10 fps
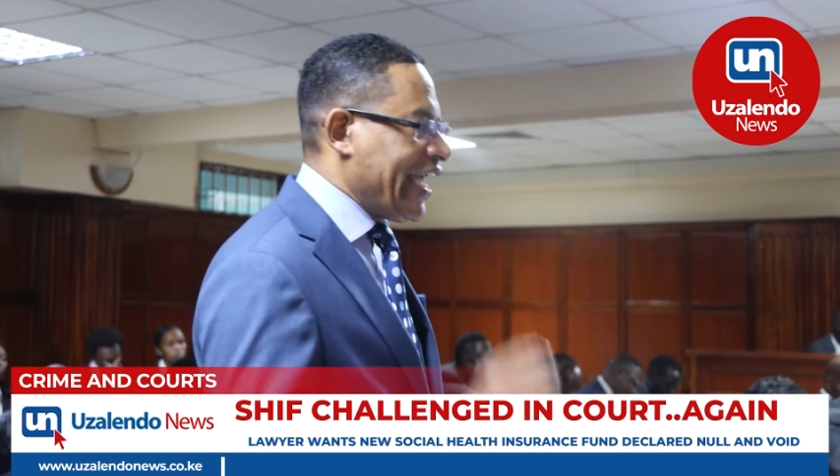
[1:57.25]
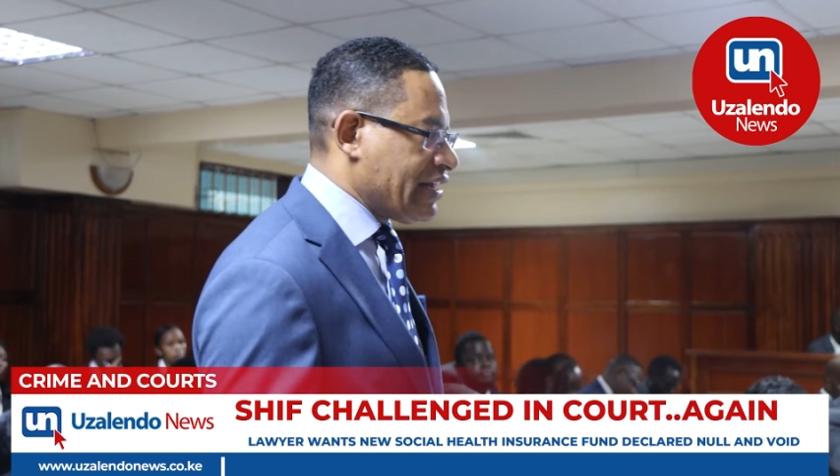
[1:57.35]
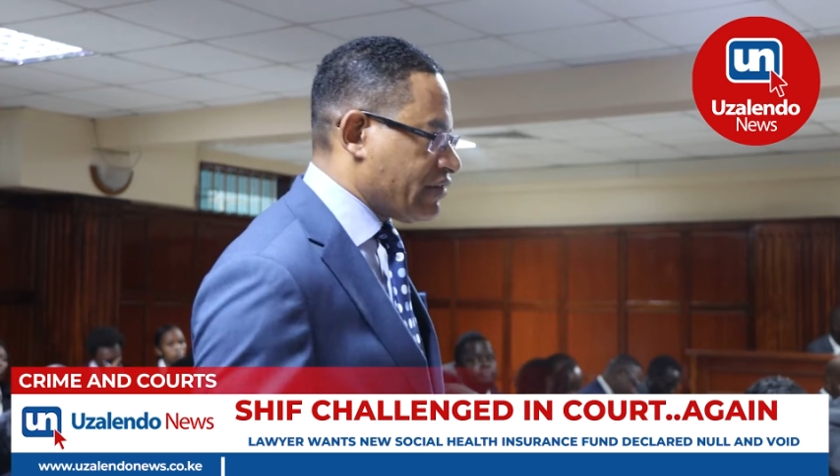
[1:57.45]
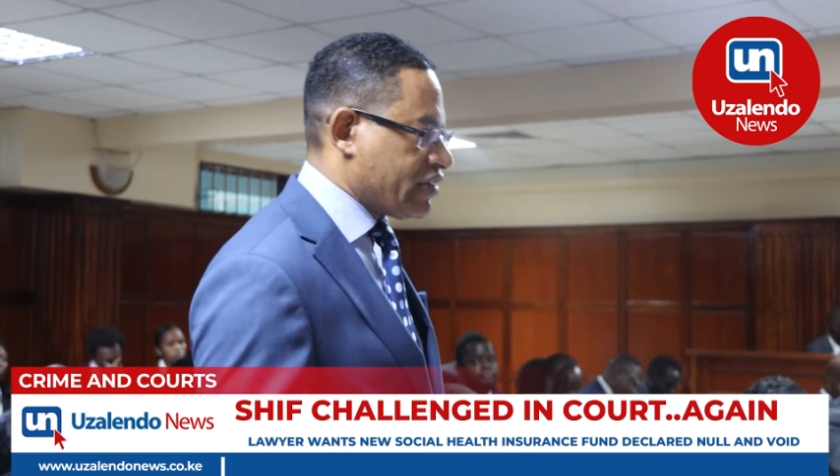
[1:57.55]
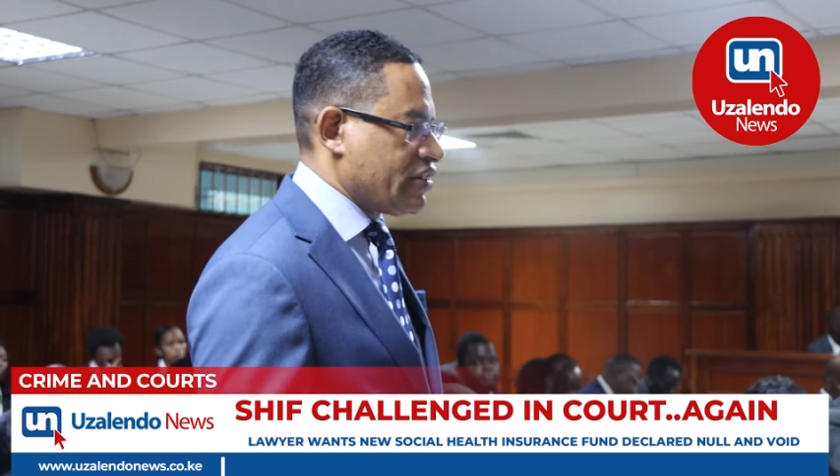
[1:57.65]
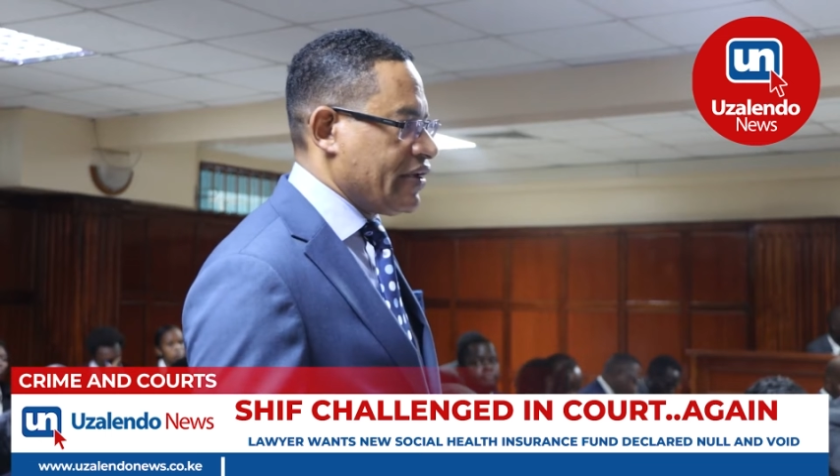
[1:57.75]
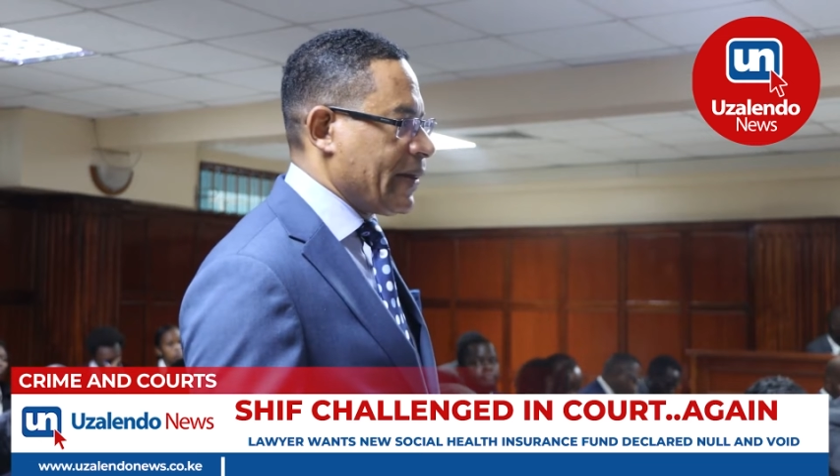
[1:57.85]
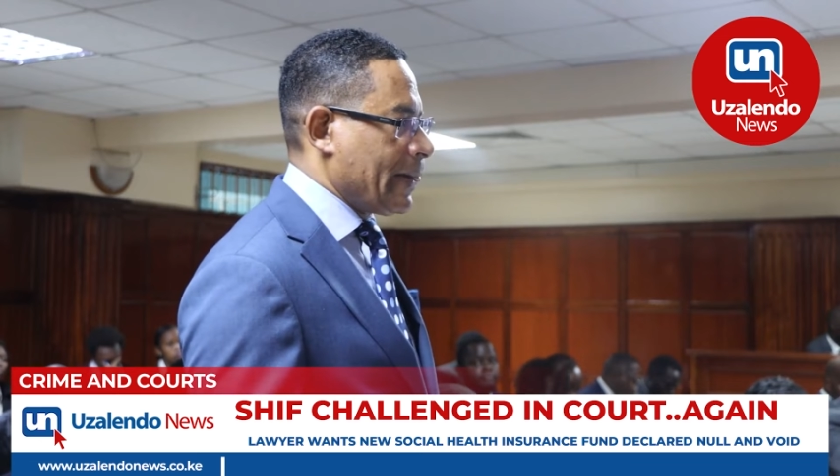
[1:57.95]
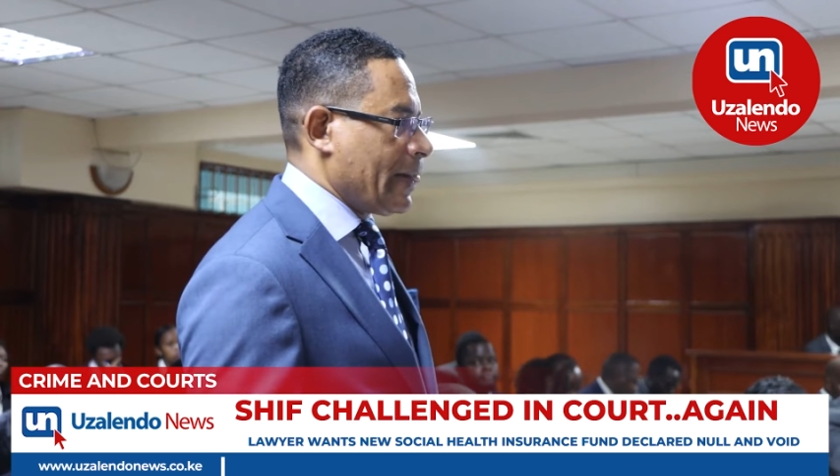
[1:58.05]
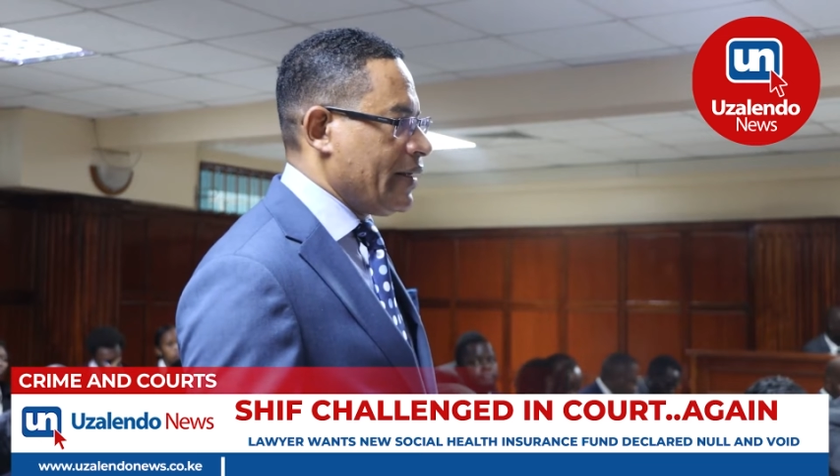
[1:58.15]
health,
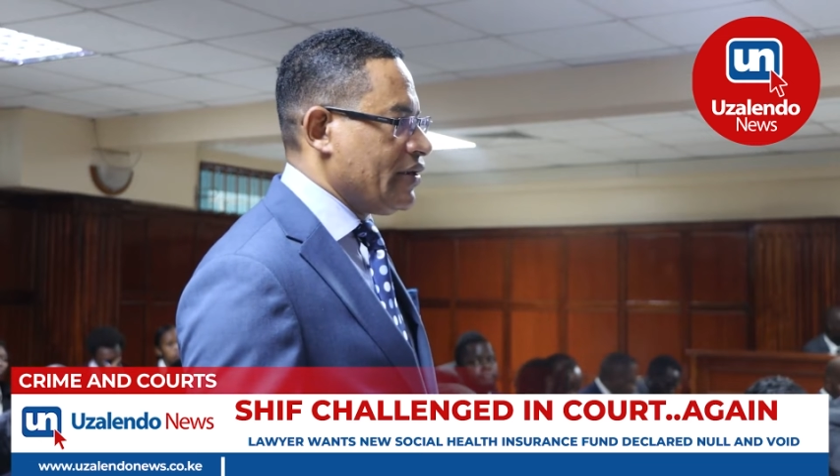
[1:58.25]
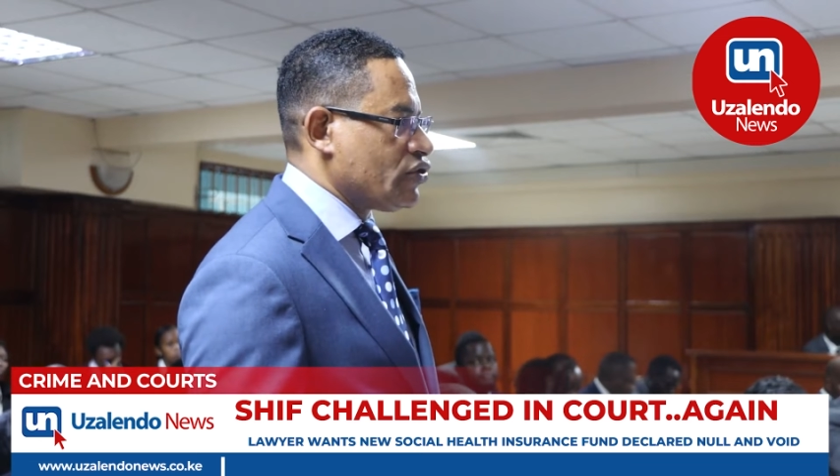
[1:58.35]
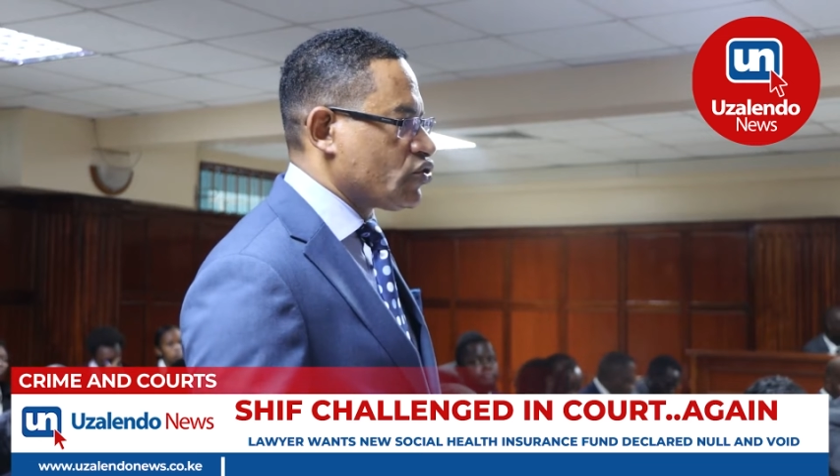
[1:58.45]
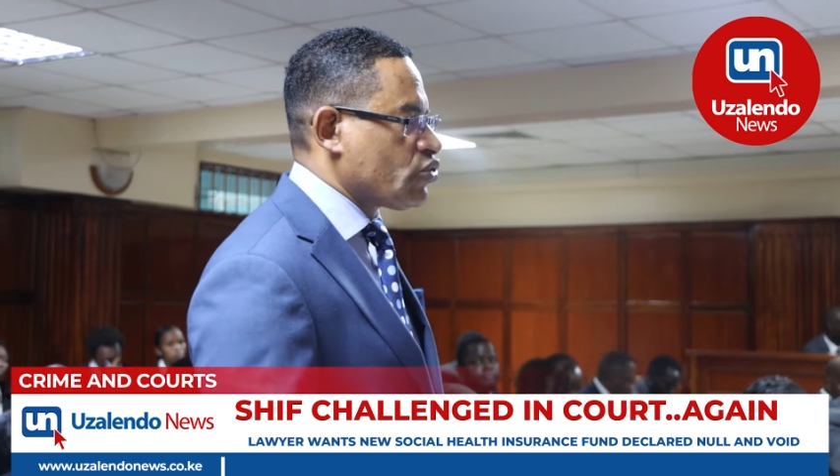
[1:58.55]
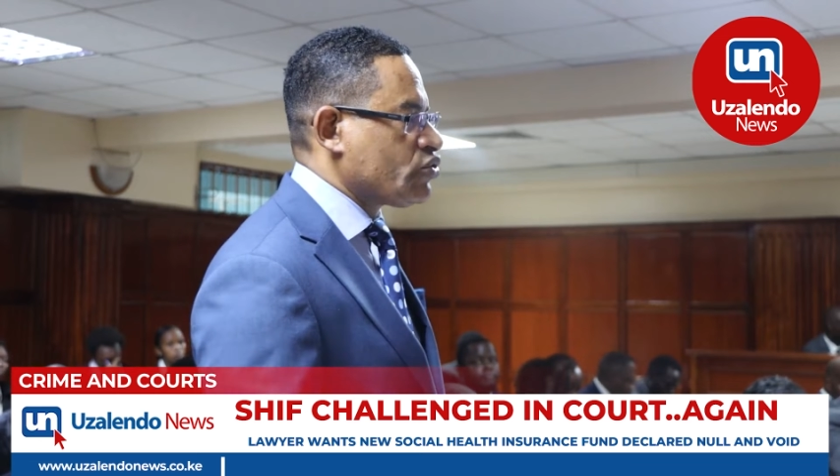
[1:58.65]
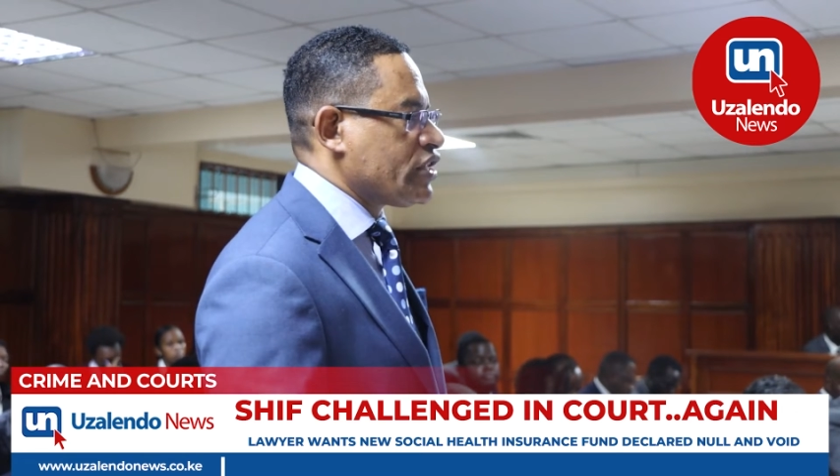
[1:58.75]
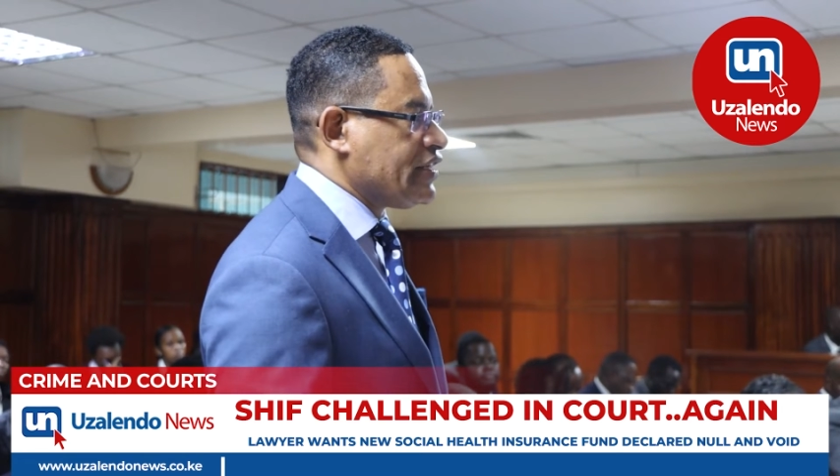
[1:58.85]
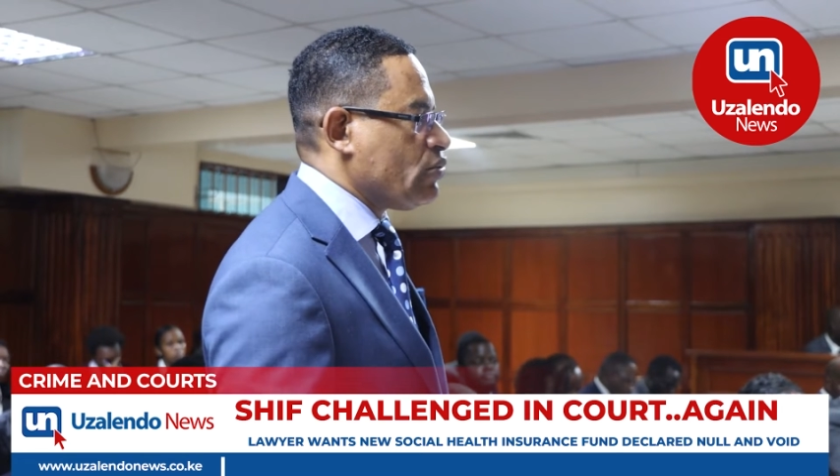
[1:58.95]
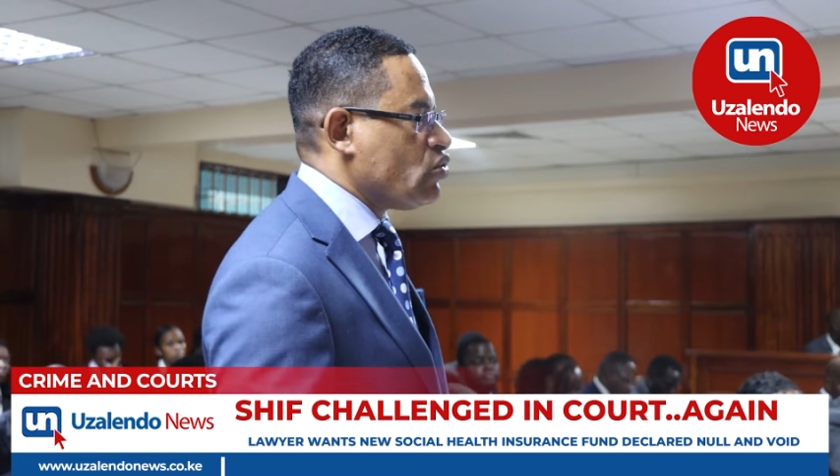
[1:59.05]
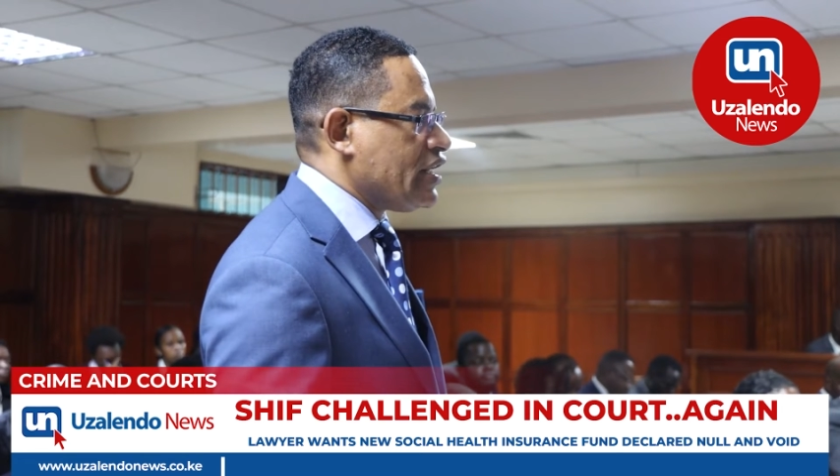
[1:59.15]
so that
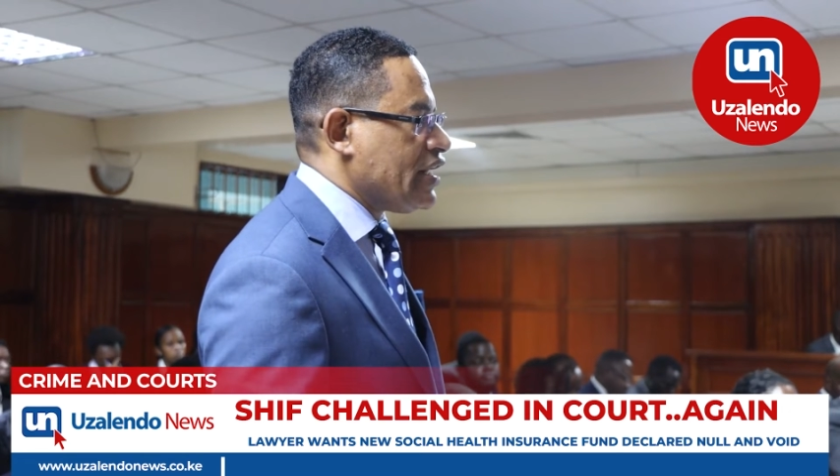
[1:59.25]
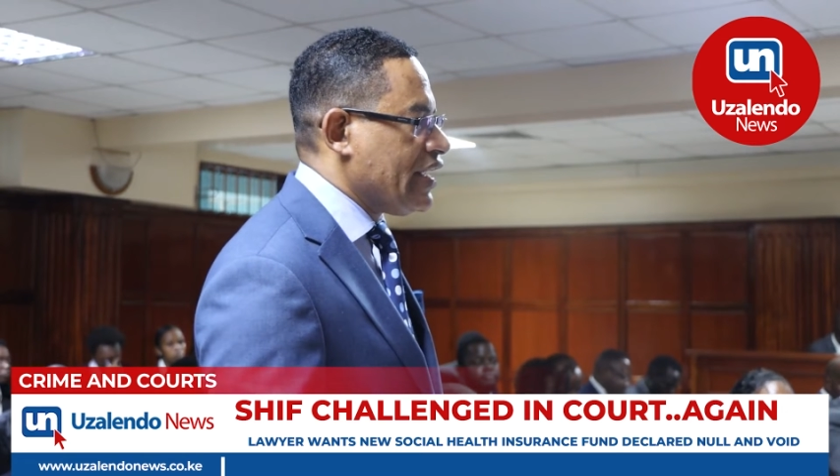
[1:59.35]
they would